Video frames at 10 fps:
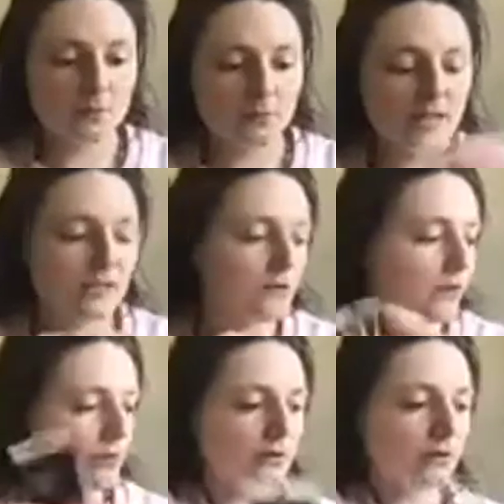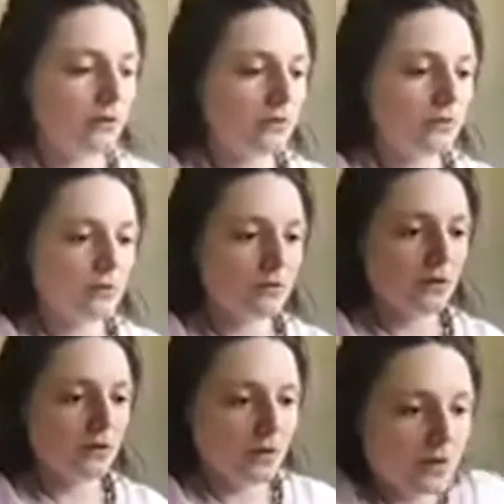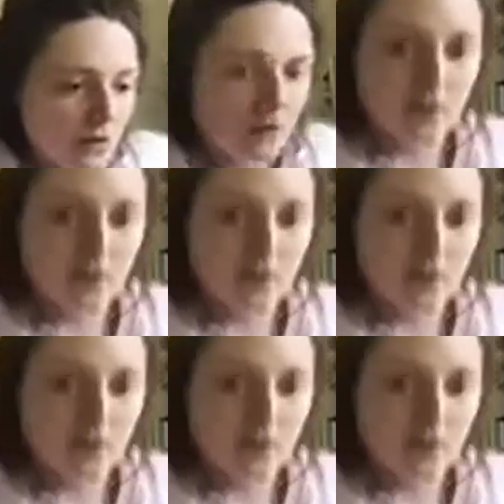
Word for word: paint or also use uh,